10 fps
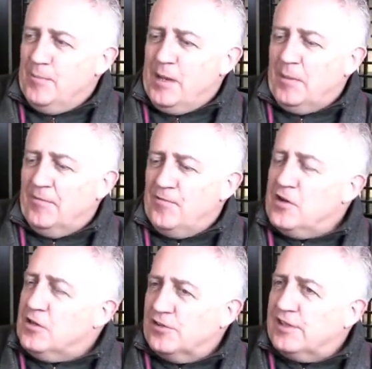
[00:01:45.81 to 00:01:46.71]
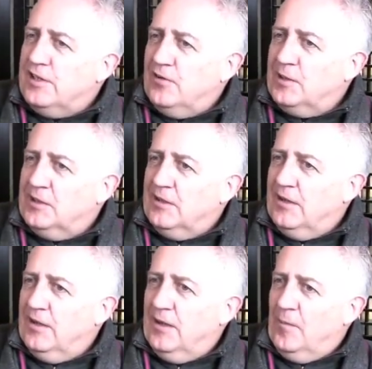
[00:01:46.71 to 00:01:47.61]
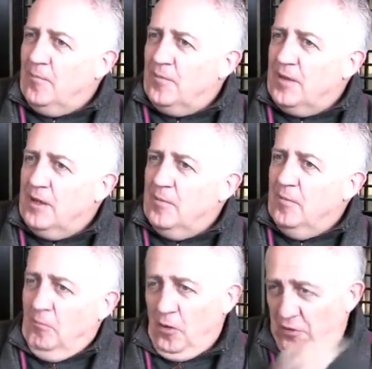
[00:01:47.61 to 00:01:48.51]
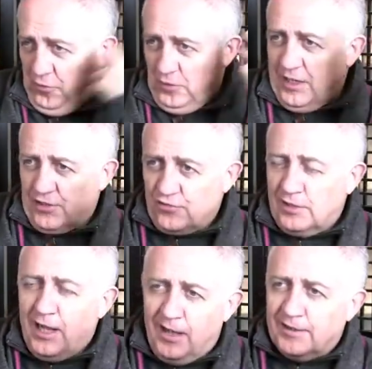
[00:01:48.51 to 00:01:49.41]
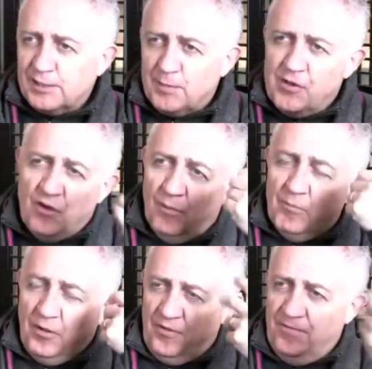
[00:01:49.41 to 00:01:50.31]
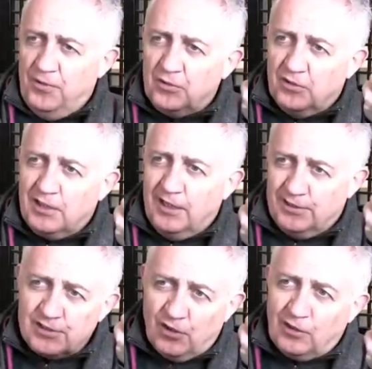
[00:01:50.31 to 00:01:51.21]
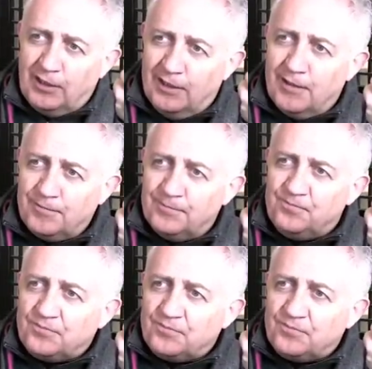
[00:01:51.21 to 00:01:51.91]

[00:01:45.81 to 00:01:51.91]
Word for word: People are very used to hearing um, modern orchestral colours, but not modern vocal colours, oddly enough.